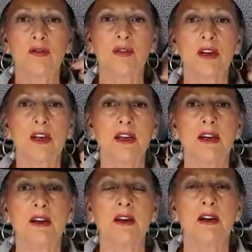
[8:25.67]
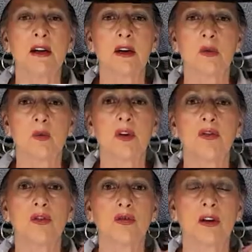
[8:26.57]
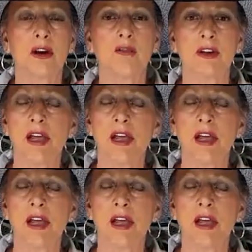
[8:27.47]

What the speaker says: you need when you're traveling.